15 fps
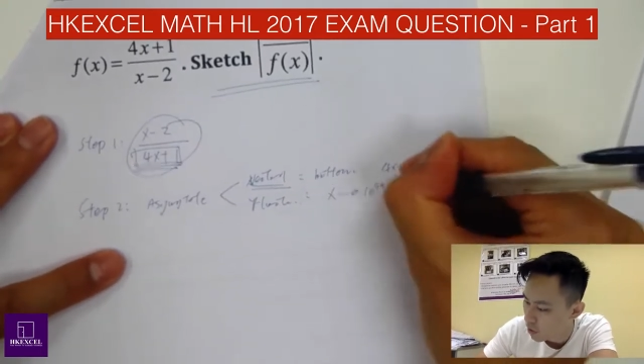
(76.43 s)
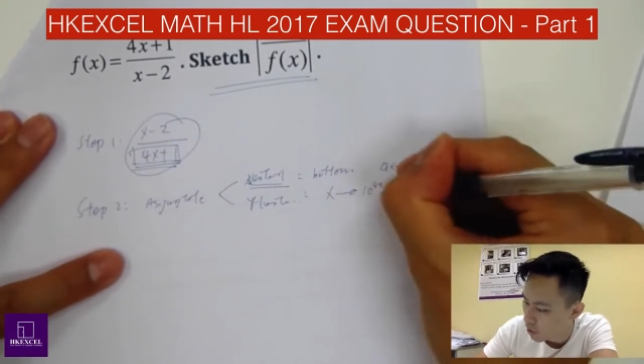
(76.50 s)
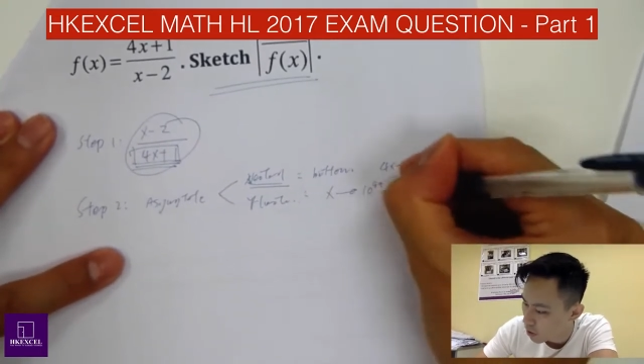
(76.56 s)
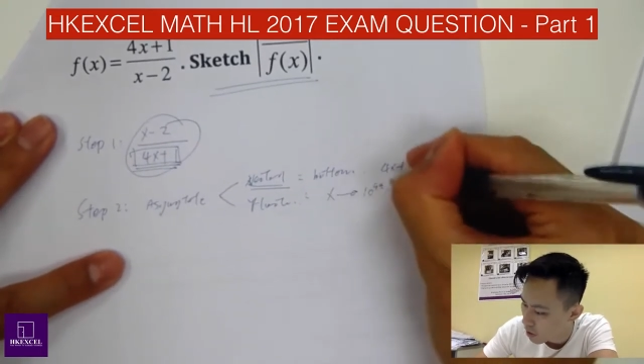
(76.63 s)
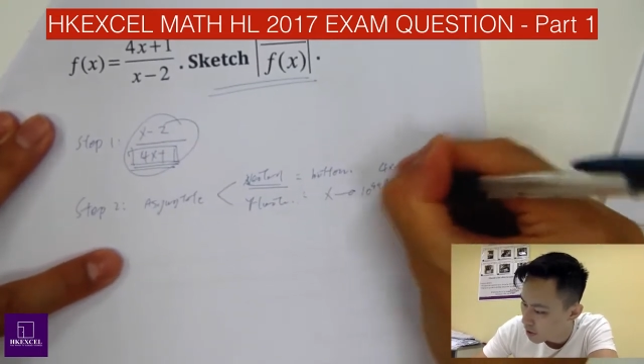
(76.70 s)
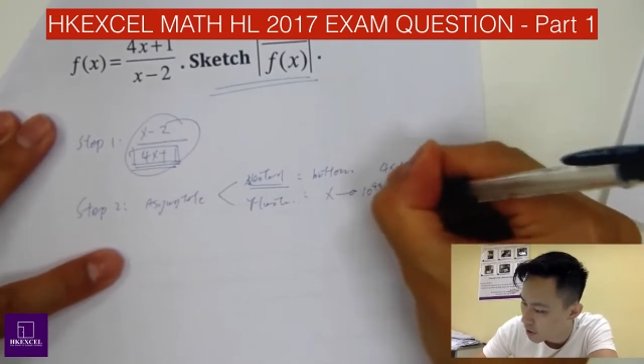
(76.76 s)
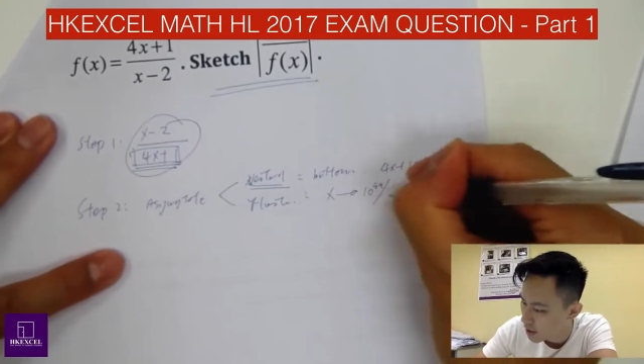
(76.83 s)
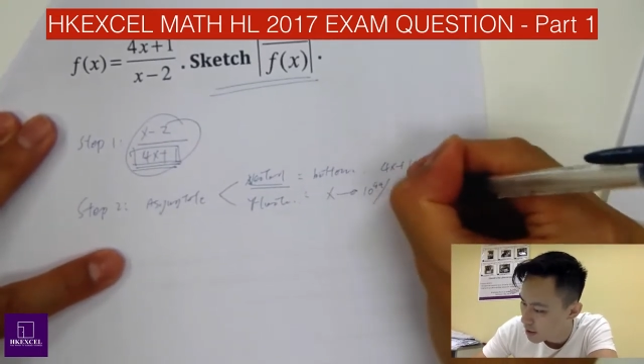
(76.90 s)

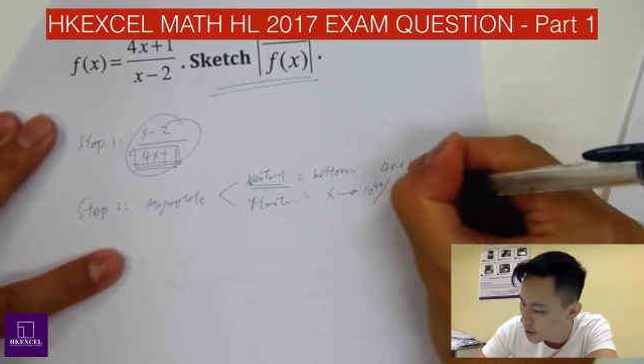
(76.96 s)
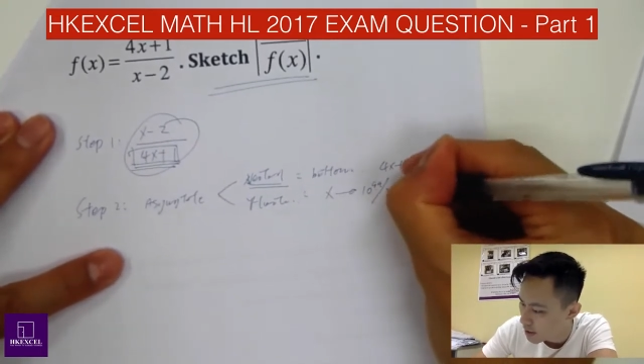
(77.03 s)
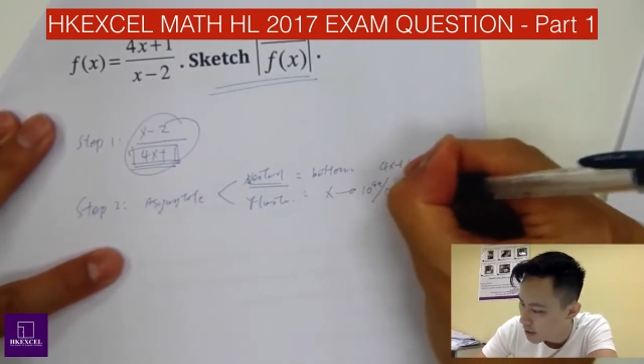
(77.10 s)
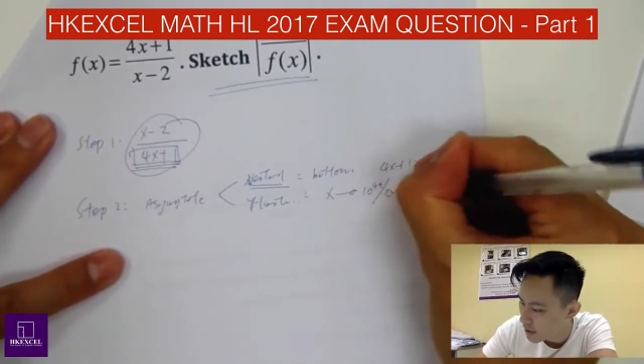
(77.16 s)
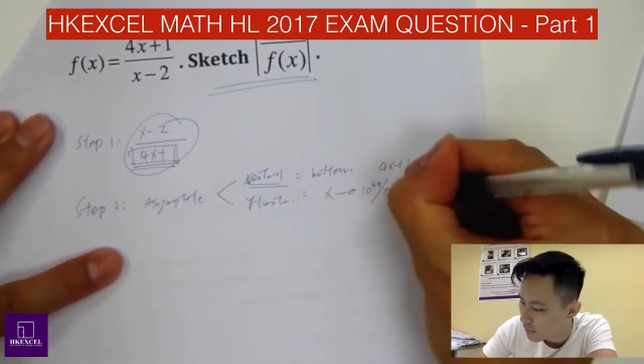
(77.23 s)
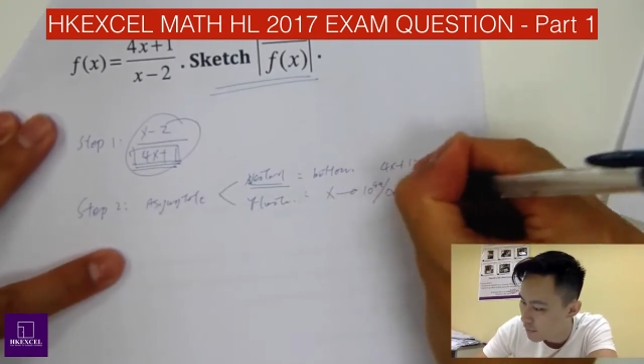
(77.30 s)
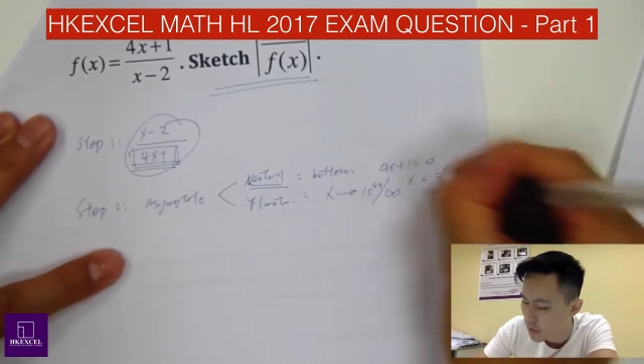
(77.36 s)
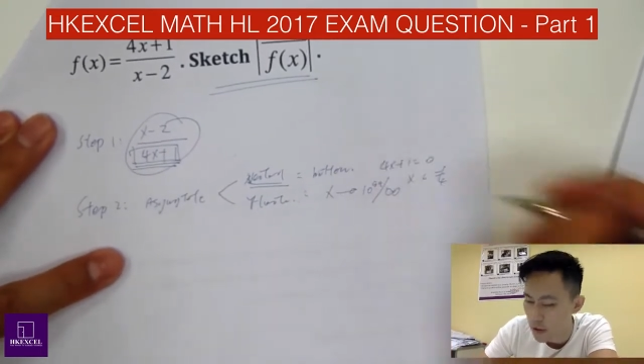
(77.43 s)
or you can say
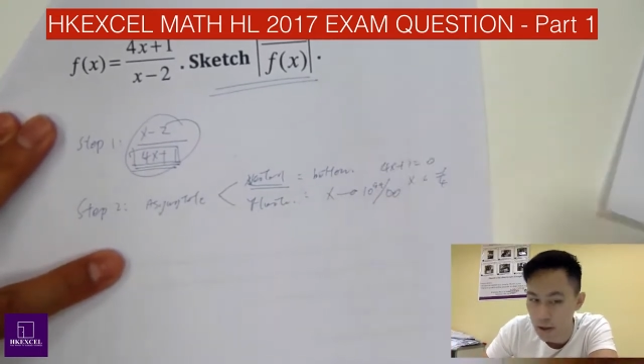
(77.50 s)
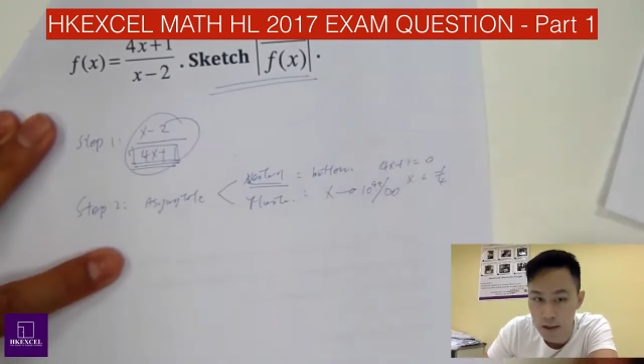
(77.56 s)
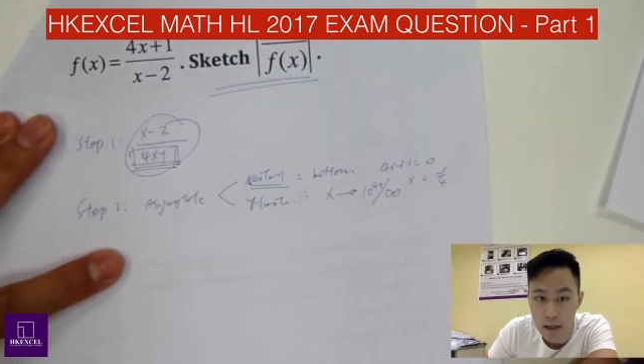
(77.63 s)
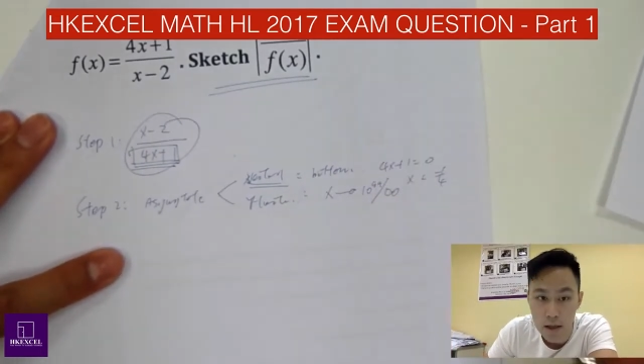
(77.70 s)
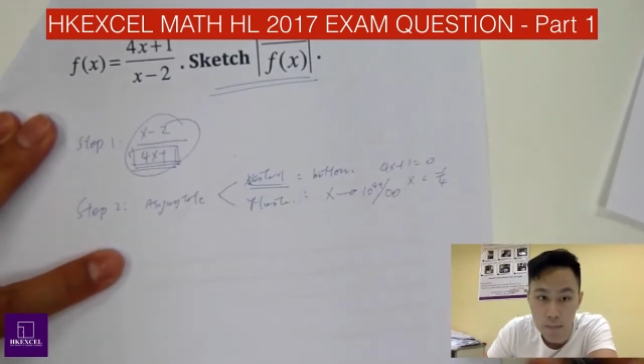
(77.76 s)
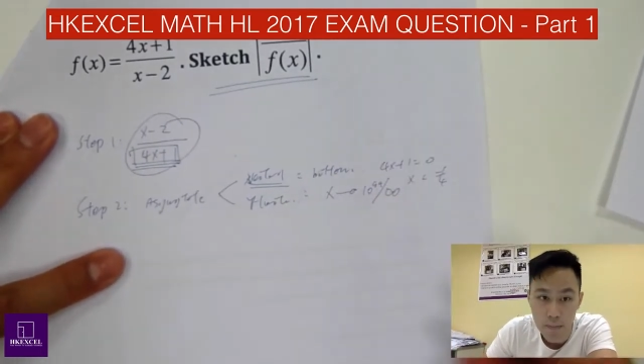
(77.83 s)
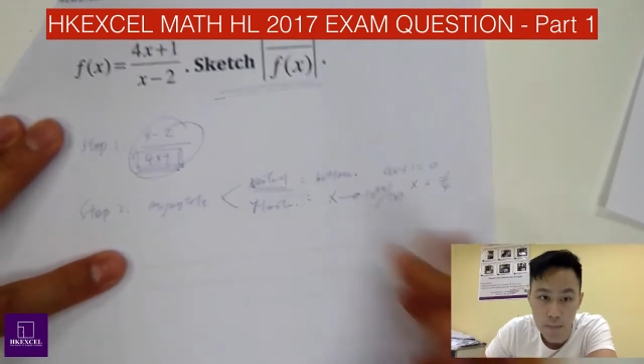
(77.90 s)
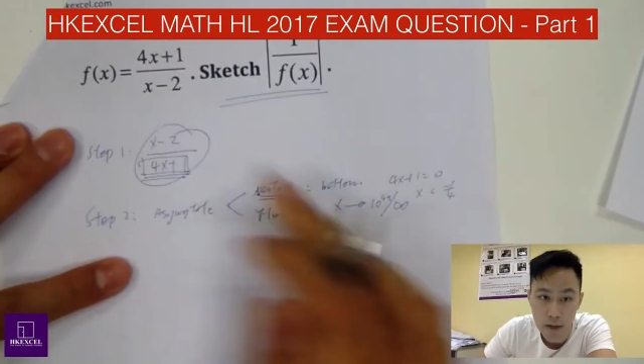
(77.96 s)

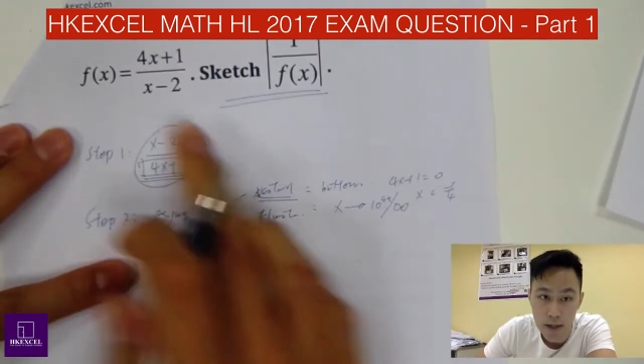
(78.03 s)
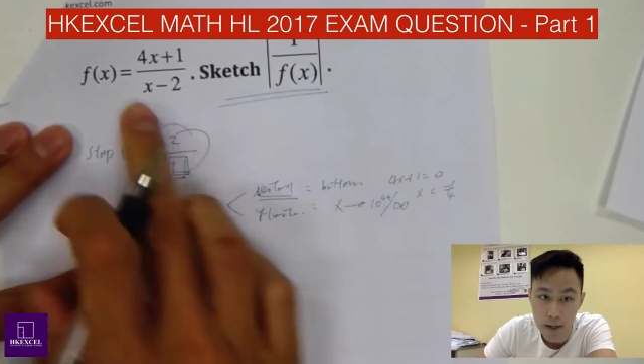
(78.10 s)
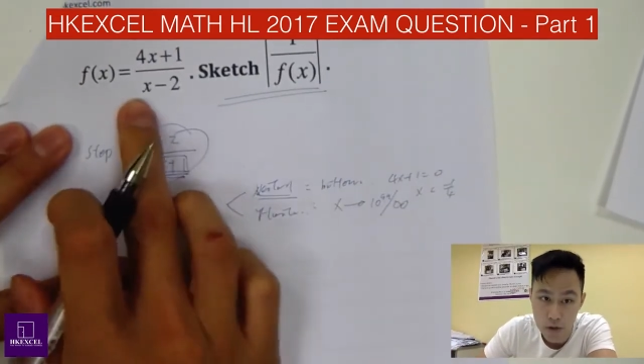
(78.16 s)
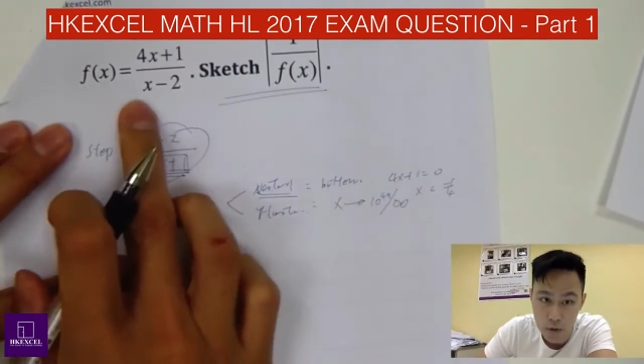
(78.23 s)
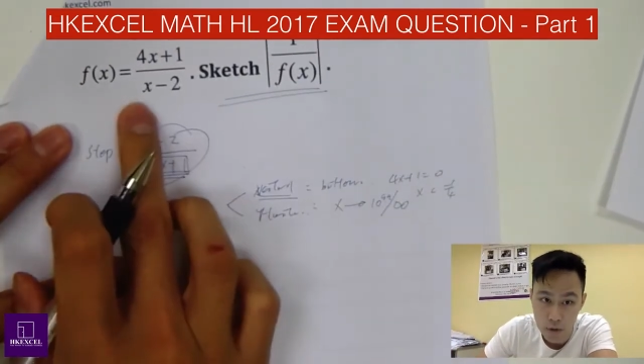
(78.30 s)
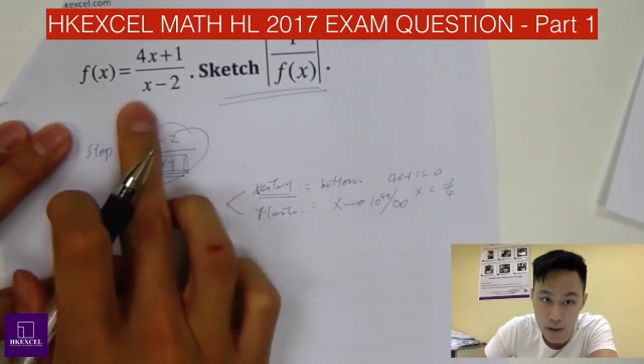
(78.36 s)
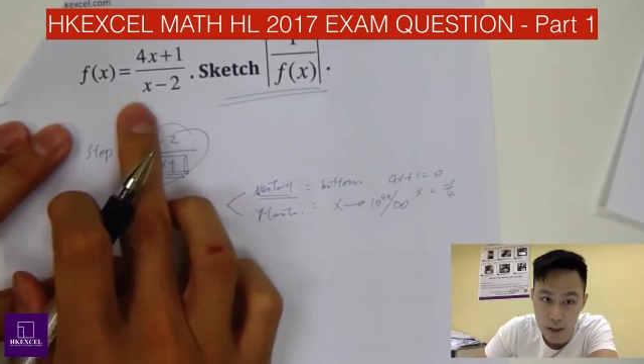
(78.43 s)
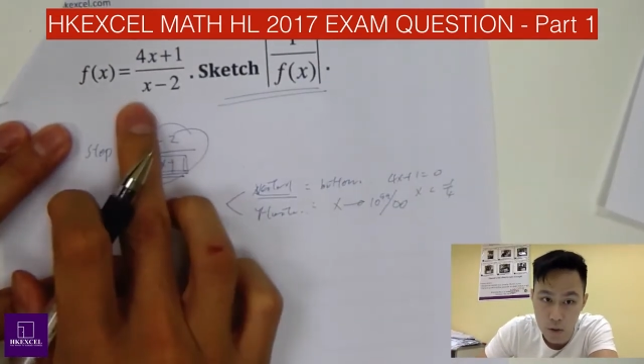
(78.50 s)
infinity,
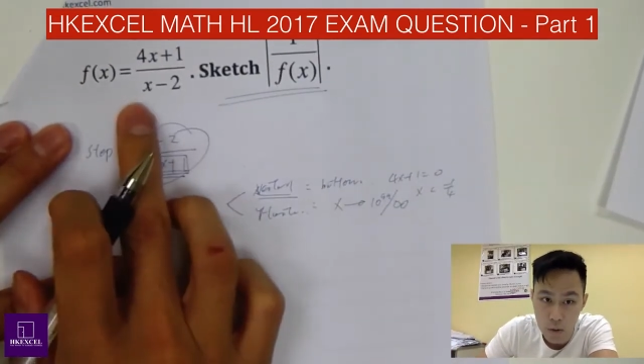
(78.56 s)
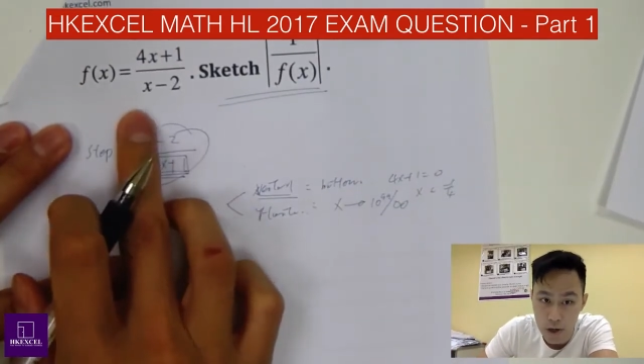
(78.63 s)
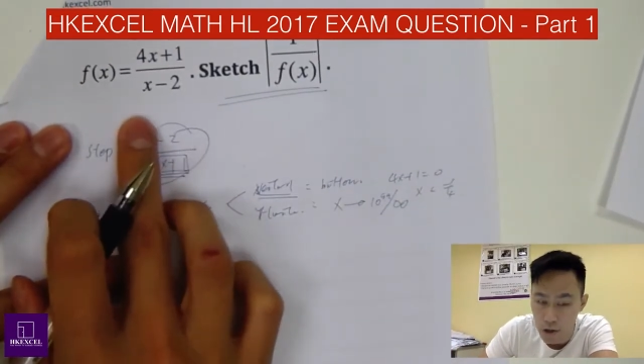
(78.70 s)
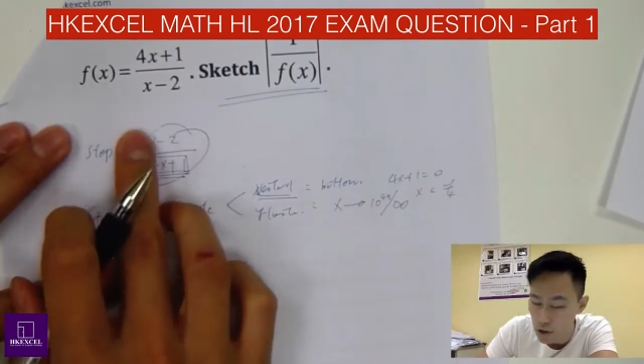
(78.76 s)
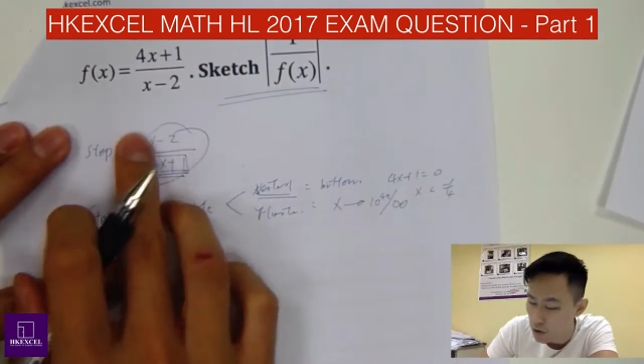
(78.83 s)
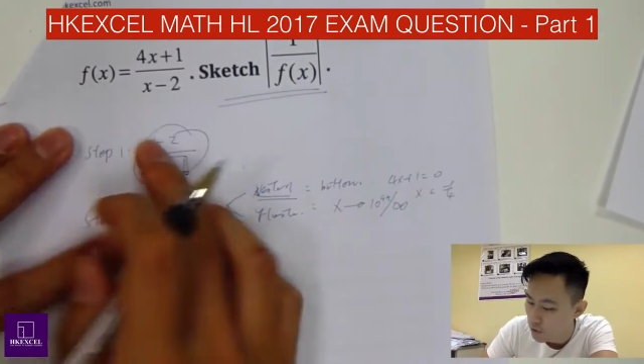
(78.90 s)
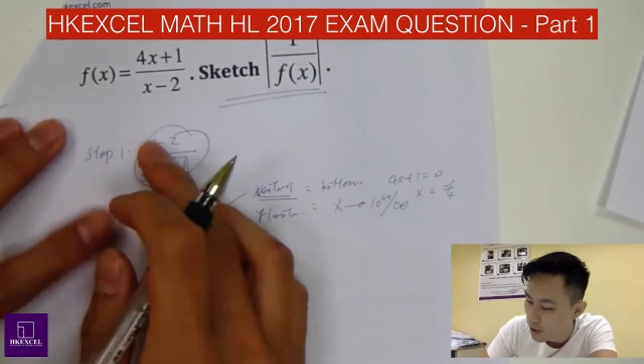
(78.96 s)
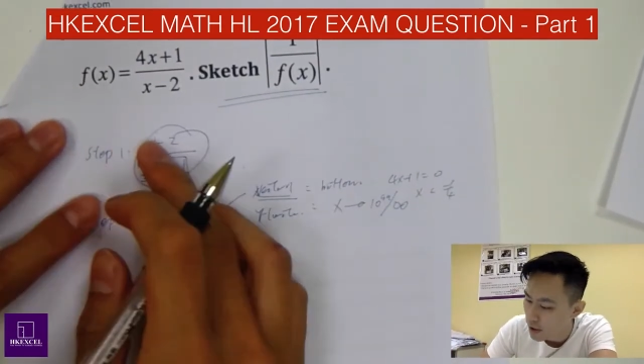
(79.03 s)
into the
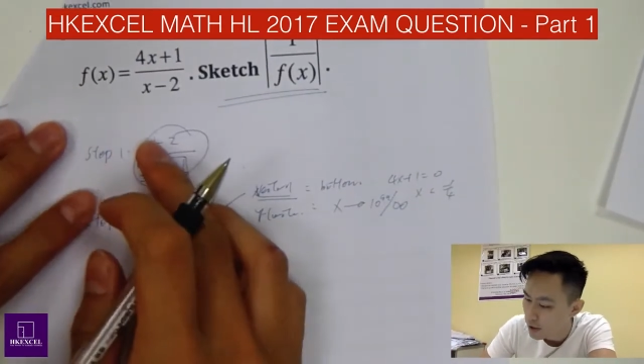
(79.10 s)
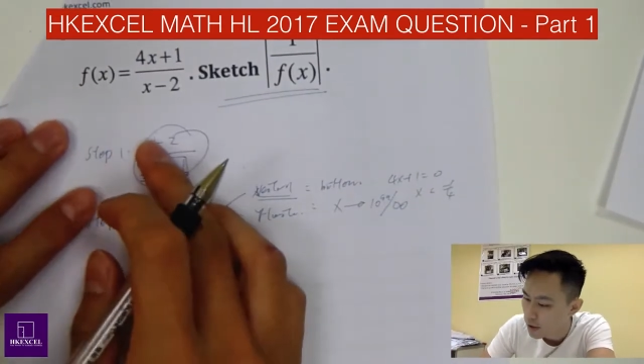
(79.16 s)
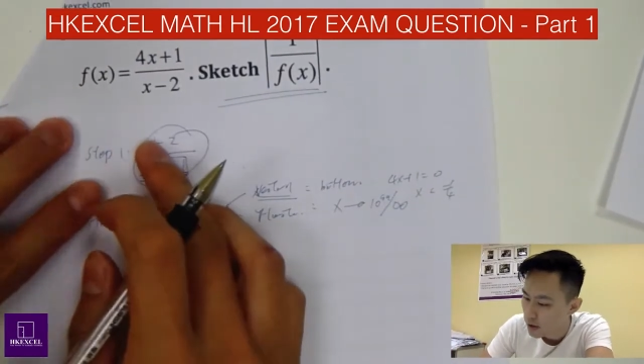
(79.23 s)
equation, right?